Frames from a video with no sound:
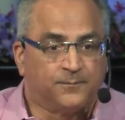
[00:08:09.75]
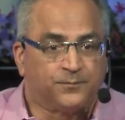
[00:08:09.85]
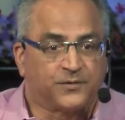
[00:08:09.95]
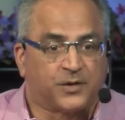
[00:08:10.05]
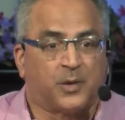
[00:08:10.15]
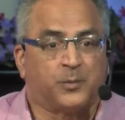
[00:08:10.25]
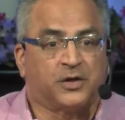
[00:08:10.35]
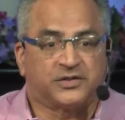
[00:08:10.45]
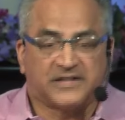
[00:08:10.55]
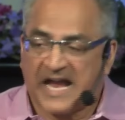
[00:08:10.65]
That when we
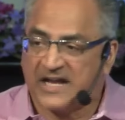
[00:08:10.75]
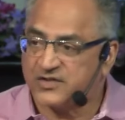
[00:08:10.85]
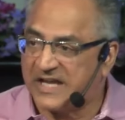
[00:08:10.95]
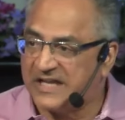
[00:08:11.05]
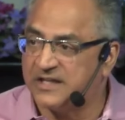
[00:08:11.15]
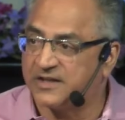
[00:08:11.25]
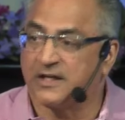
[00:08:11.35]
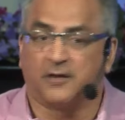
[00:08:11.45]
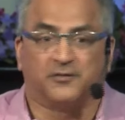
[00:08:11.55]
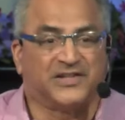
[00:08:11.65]
attach anything
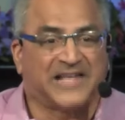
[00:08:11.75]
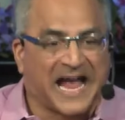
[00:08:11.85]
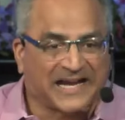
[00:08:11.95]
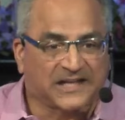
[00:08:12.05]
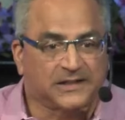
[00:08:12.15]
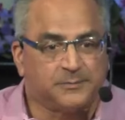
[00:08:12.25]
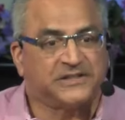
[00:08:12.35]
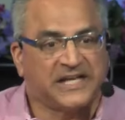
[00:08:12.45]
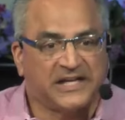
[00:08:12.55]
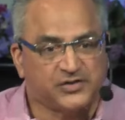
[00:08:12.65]
of lack and
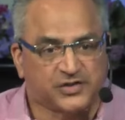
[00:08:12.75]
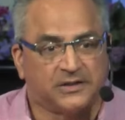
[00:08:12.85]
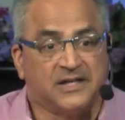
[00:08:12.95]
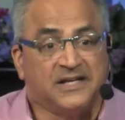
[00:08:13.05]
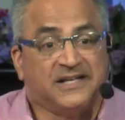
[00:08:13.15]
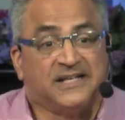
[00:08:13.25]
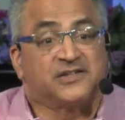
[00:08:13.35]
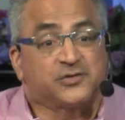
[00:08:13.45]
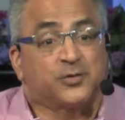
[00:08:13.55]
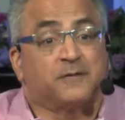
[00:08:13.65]
limitation, it is
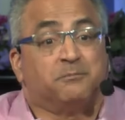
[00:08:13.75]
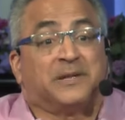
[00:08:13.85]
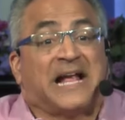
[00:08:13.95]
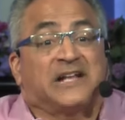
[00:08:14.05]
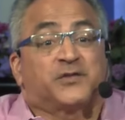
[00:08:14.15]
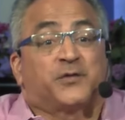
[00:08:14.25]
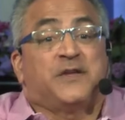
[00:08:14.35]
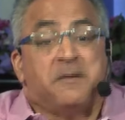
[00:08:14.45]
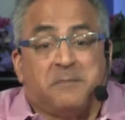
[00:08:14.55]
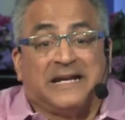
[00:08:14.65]
sort of
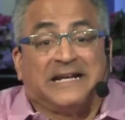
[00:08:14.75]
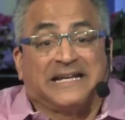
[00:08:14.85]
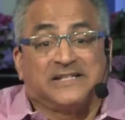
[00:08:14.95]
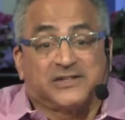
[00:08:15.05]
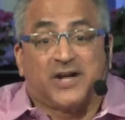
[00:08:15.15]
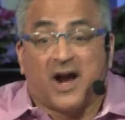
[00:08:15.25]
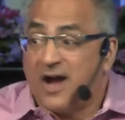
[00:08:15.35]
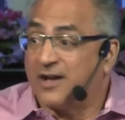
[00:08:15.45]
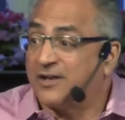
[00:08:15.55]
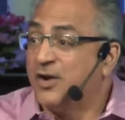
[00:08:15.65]
blaspheming against
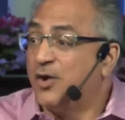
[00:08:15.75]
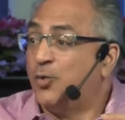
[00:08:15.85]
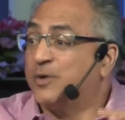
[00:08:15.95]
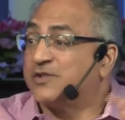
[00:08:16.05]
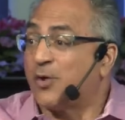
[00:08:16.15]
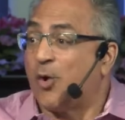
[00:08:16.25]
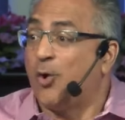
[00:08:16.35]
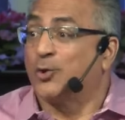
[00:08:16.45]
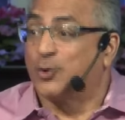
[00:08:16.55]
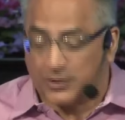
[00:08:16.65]
God, who is
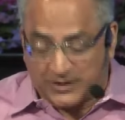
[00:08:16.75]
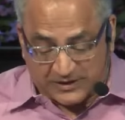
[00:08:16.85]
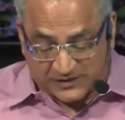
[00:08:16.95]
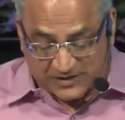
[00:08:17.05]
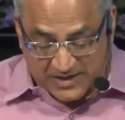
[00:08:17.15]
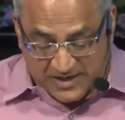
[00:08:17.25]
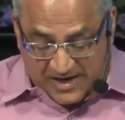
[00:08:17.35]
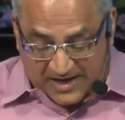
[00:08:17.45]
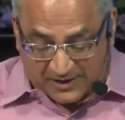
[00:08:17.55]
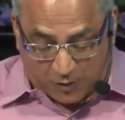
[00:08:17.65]
all goodness
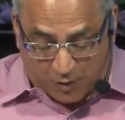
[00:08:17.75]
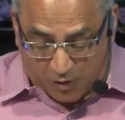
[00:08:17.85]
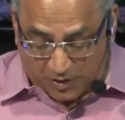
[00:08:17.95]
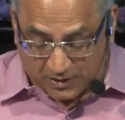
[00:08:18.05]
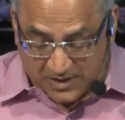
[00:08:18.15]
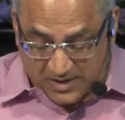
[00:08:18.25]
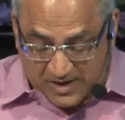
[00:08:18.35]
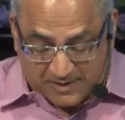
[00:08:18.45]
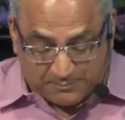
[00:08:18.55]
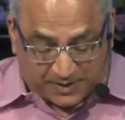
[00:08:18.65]
and all
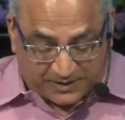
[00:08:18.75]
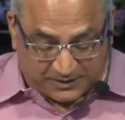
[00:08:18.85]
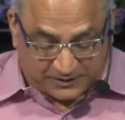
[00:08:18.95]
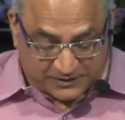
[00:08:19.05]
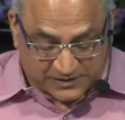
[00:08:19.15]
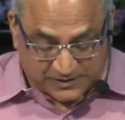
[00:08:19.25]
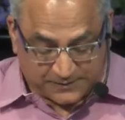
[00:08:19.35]
abundance.